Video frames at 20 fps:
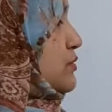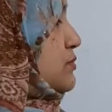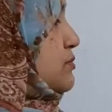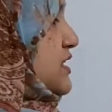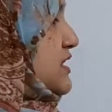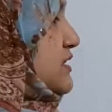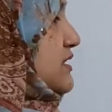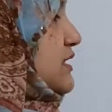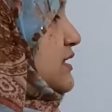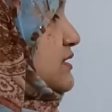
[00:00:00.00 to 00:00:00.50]

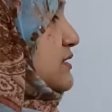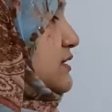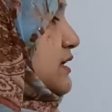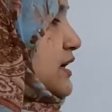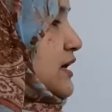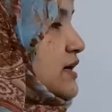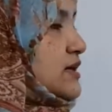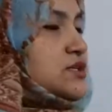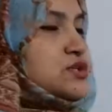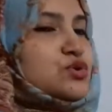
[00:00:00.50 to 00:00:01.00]
methane
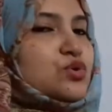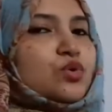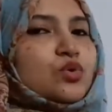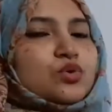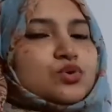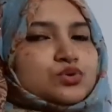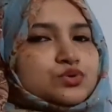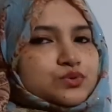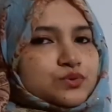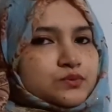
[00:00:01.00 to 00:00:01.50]
and
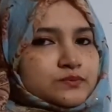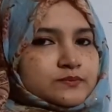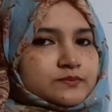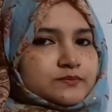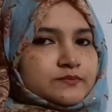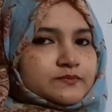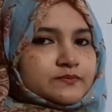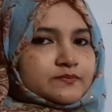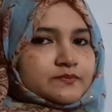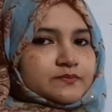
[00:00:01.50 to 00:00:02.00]
O2.
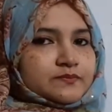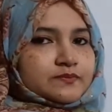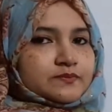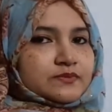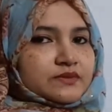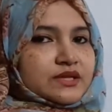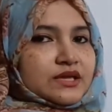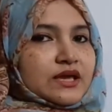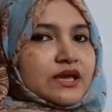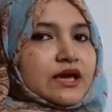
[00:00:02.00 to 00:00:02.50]

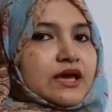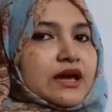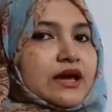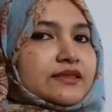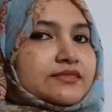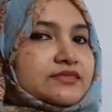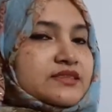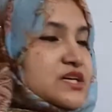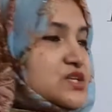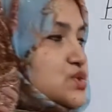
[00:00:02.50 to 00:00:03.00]

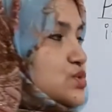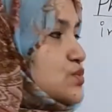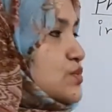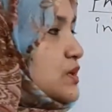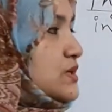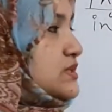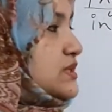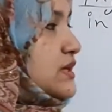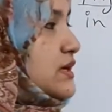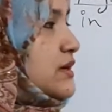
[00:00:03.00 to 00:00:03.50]
And that's why
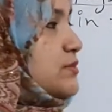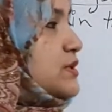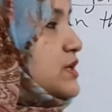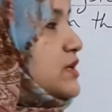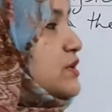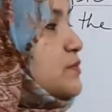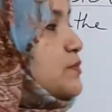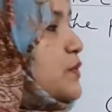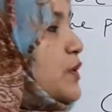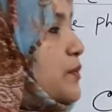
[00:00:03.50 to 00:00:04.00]
the
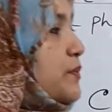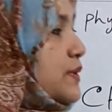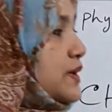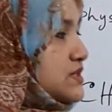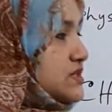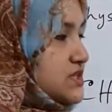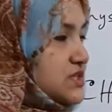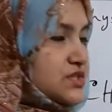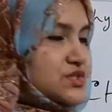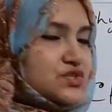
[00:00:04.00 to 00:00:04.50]
chemical
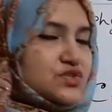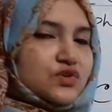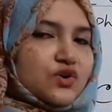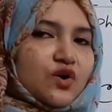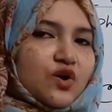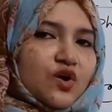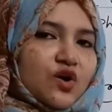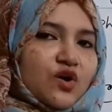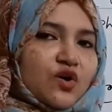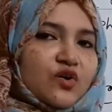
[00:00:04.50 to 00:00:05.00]
properties
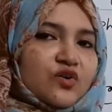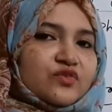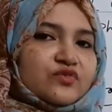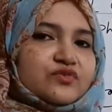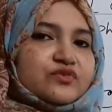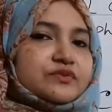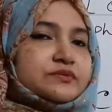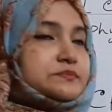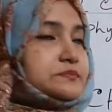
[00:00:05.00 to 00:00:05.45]
of